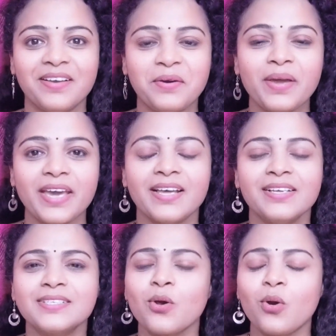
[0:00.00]
Okay,
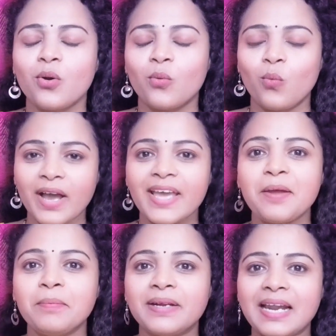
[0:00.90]
so why
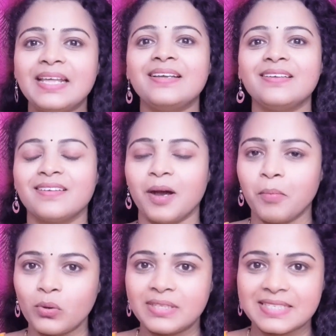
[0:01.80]
I am telling
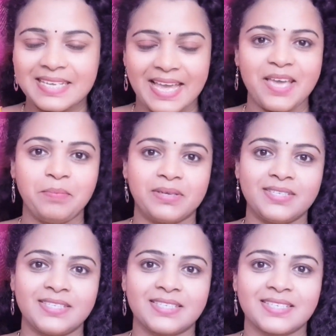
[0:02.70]
about this game
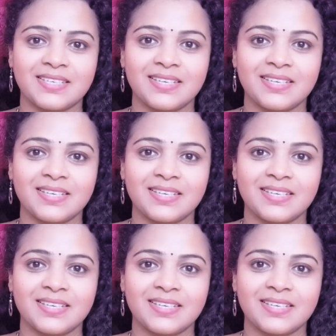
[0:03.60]
is,